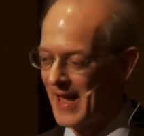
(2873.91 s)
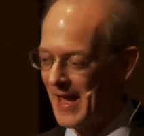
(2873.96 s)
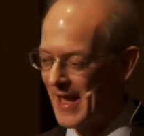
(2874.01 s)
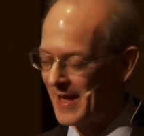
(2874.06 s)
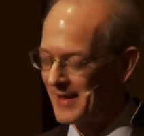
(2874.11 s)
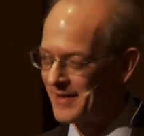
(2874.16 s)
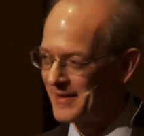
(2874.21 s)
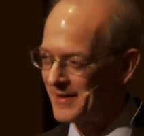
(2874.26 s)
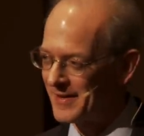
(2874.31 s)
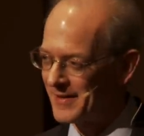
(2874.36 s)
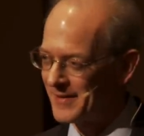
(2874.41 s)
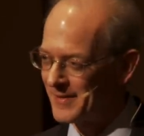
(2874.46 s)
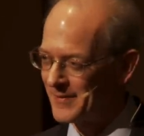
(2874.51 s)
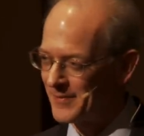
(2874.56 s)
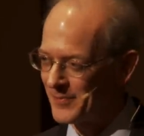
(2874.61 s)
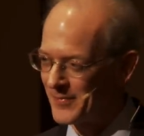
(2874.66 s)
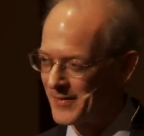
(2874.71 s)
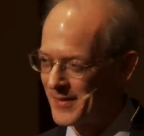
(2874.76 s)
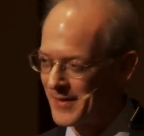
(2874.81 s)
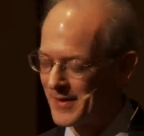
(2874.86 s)
And
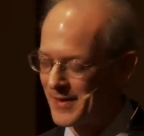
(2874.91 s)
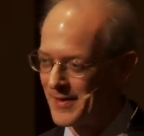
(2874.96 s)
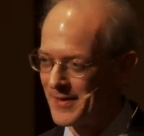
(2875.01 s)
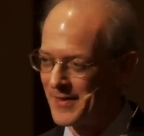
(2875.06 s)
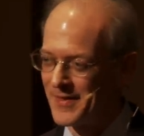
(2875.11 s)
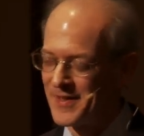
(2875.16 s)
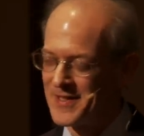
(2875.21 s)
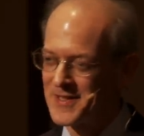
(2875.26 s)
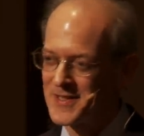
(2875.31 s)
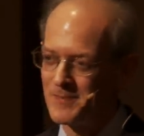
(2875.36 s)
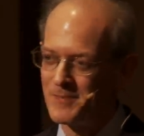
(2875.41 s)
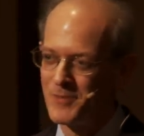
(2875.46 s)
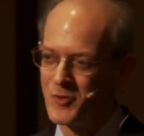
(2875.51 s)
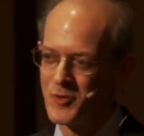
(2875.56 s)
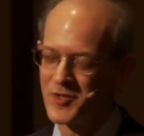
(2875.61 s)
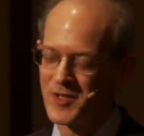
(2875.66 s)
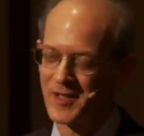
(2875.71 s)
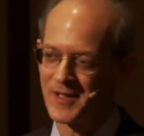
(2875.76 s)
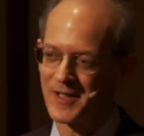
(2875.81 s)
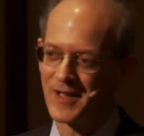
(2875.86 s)
this
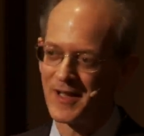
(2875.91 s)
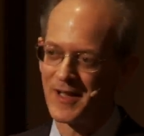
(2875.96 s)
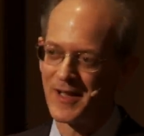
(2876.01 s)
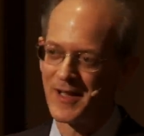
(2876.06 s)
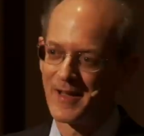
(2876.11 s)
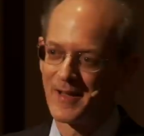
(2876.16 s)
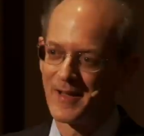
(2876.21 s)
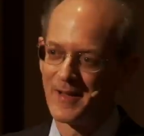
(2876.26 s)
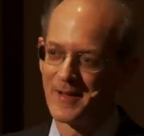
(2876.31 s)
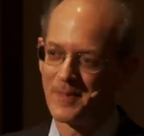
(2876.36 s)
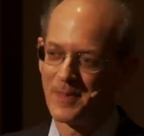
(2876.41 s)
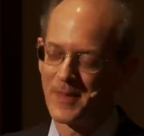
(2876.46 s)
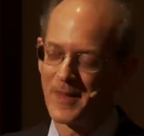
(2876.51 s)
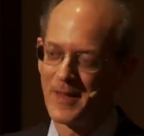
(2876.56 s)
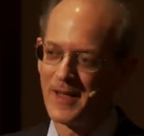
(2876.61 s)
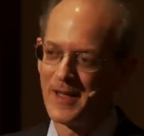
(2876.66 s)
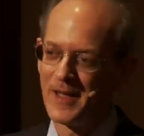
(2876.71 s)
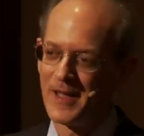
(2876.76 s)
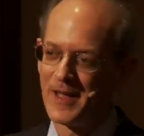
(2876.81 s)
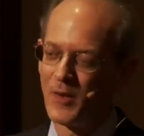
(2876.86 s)
music,
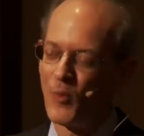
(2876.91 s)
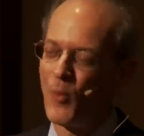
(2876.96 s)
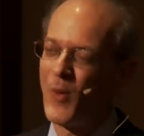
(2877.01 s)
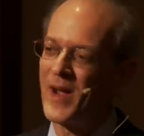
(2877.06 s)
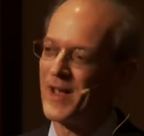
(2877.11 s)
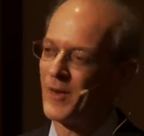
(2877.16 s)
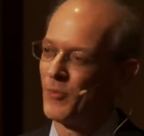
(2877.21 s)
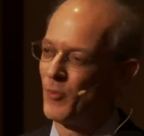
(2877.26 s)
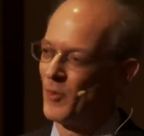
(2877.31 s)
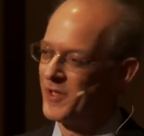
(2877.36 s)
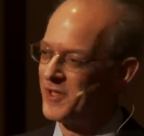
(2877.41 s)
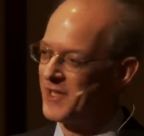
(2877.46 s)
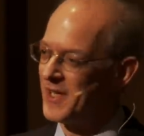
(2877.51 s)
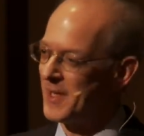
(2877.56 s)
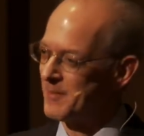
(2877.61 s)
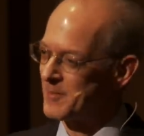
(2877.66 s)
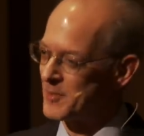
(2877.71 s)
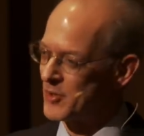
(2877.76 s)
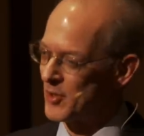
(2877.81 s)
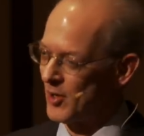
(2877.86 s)
in a way, it
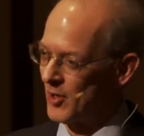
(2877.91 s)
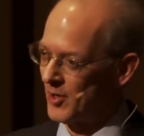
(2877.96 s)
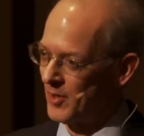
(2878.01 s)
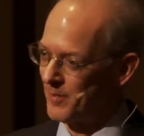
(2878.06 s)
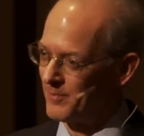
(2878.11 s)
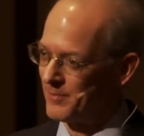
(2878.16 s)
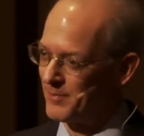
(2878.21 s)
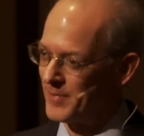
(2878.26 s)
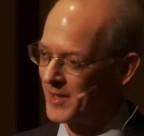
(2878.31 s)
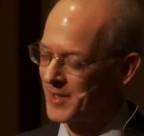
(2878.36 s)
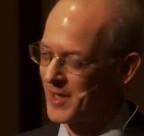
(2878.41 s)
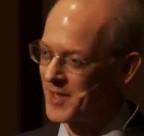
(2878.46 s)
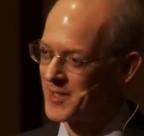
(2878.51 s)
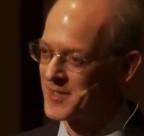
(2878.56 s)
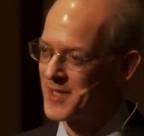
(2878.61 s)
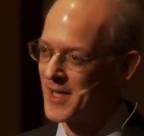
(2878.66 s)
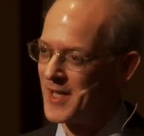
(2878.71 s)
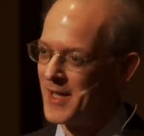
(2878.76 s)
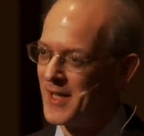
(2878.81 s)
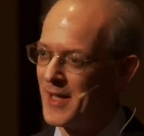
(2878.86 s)
redeems her
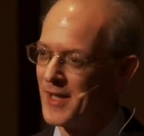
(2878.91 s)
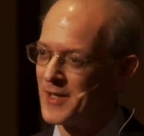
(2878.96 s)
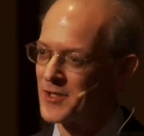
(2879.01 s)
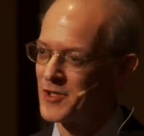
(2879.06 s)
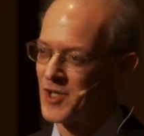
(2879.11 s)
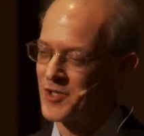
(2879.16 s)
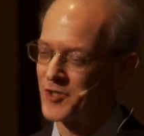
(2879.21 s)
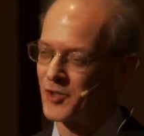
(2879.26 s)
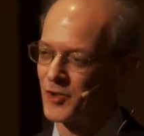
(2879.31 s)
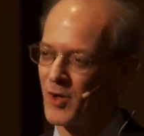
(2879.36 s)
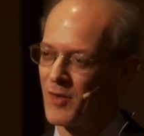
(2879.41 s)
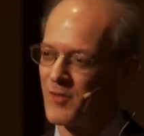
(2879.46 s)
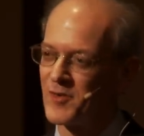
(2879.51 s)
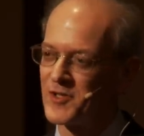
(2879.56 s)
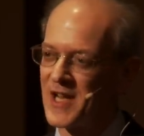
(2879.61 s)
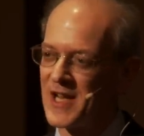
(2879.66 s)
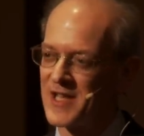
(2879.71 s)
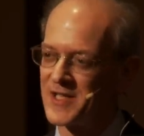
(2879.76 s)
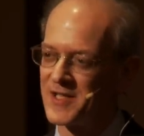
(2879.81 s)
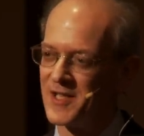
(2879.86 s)
because
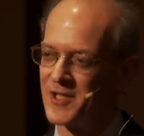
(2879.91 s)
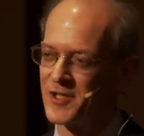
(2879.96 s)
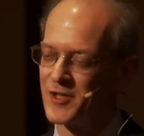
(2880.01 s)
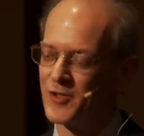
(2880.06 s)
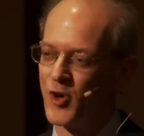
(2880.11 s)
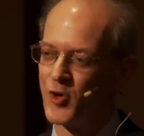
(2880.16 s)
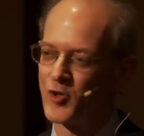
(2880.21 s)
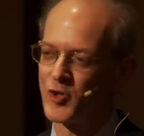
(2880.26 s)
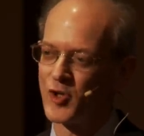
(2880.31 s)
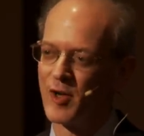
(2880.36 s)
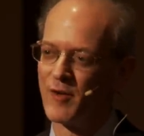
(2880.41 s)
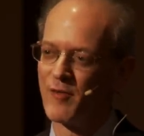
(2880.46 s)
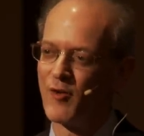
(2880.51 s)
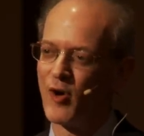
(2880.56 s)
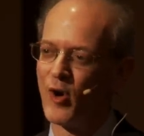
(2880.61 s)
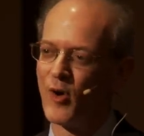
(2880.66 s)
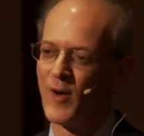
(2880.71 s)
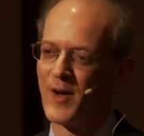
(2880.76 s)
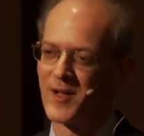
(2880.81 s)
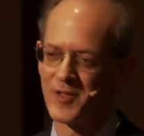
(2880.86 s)
Shostakovich has this notion of
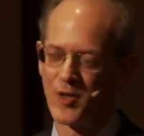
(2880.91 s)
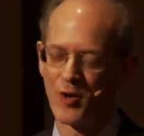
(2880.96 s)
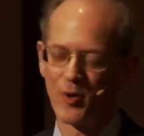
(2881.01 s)
her as